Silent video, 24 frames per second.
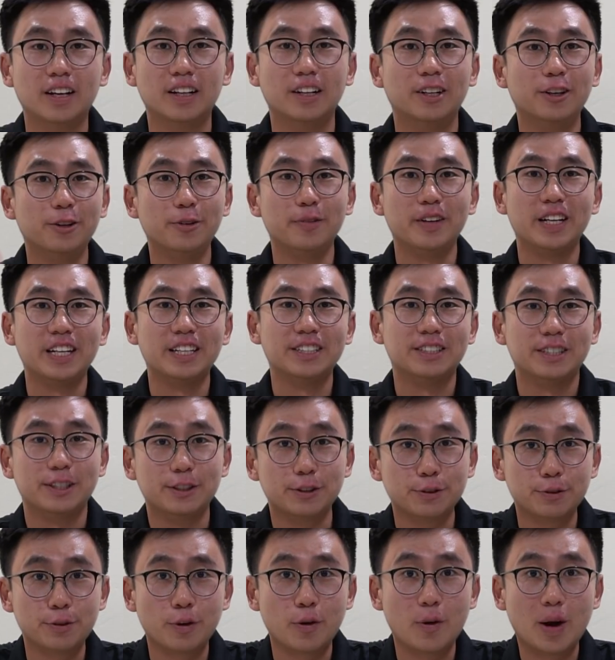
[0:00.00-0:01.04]
Hello everybody, it's
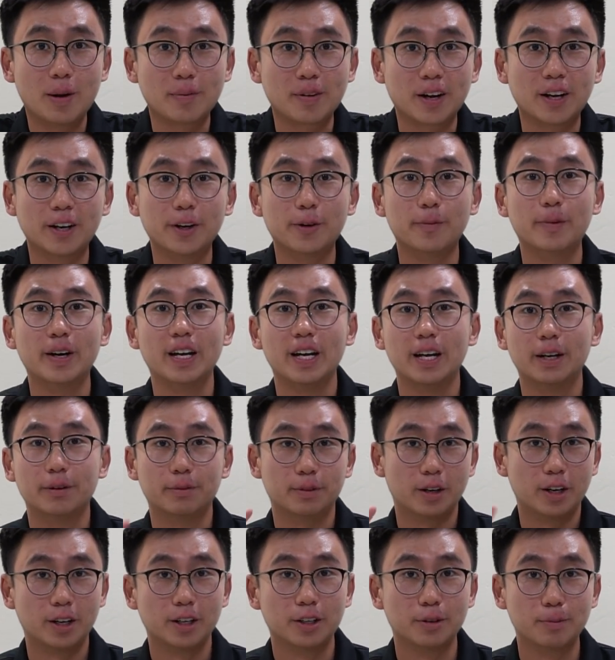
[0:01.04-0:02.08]
Adrian for WapCar.my and I'm
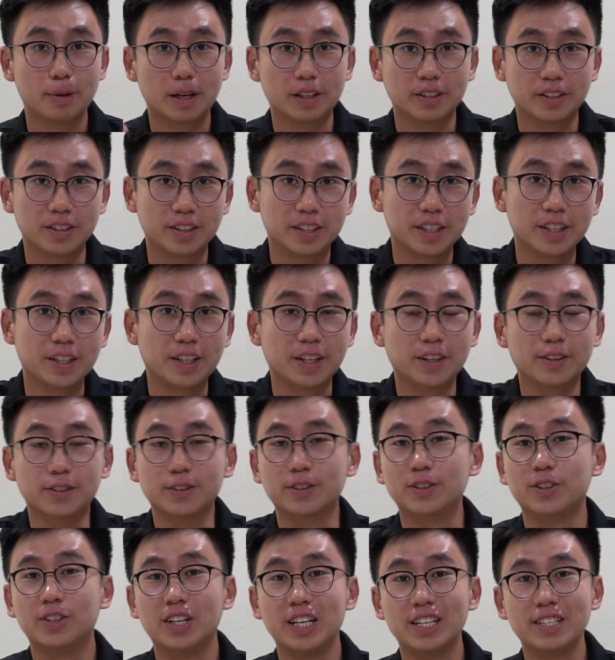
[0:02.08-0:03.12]
all about the details.
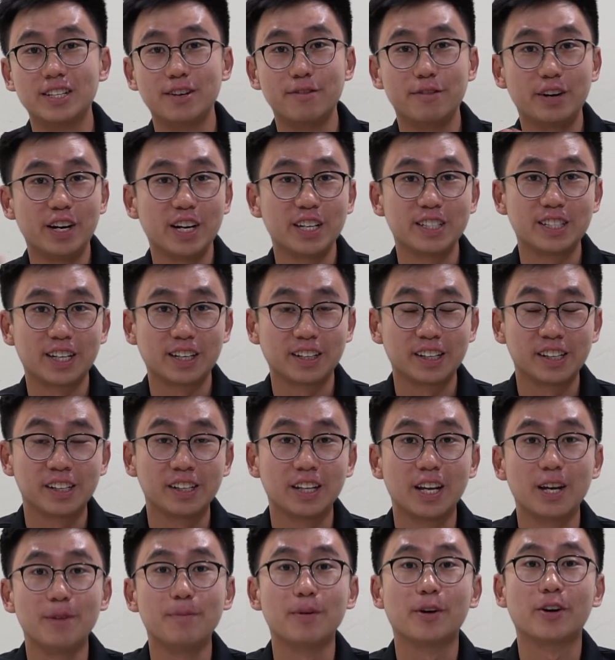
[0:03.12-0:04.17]
Today is a very exciting
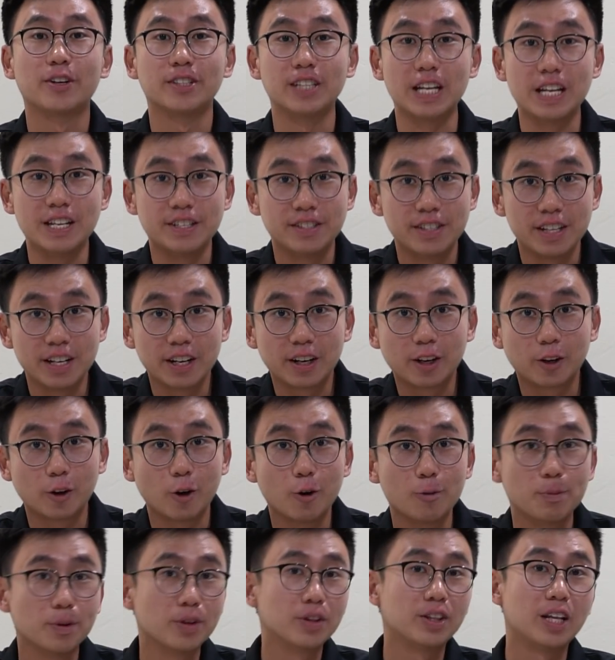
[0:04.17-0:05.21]
day because it's the
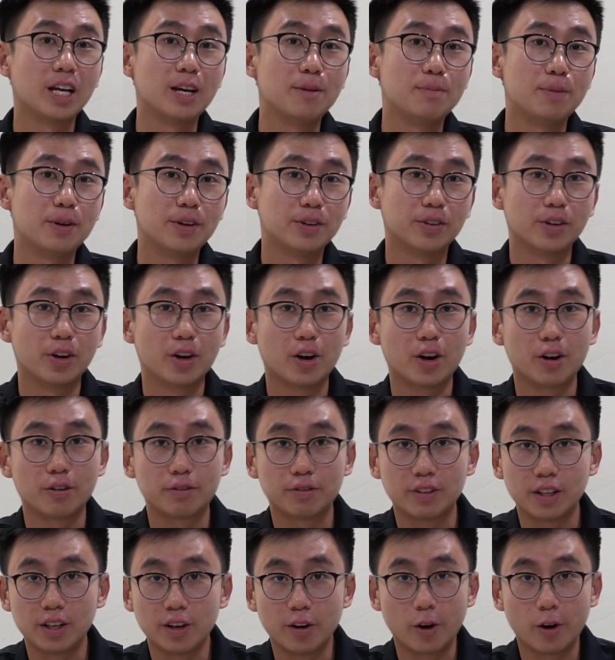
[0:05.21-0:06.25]
global debut of the